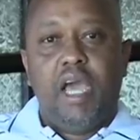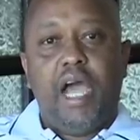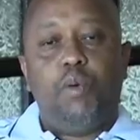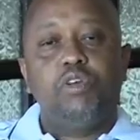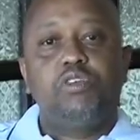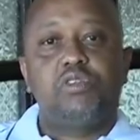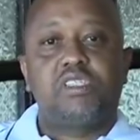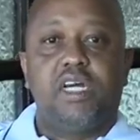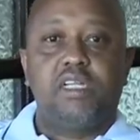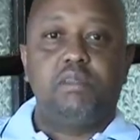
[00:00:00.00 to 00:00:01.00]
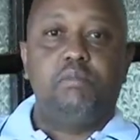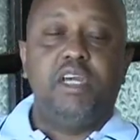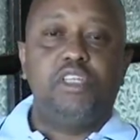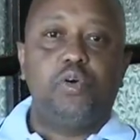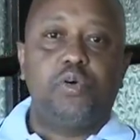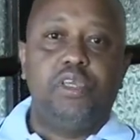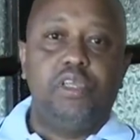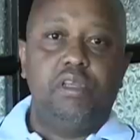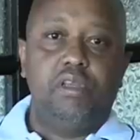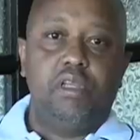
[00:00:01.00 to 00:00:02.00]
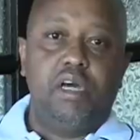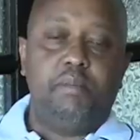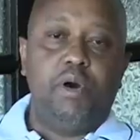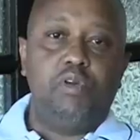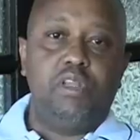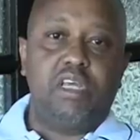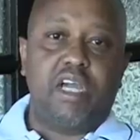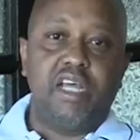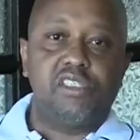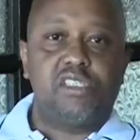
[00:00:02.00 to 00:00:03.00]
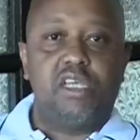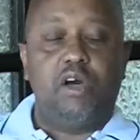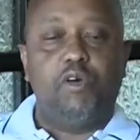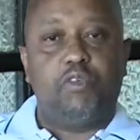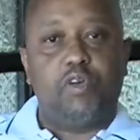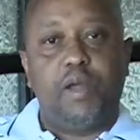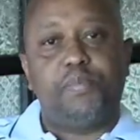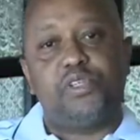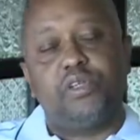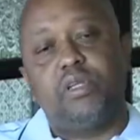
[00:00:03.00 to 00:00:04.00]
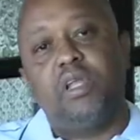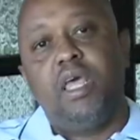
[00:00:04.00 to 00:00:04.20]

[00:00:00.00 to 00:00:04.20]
I want to start by talking about the cancer of corruption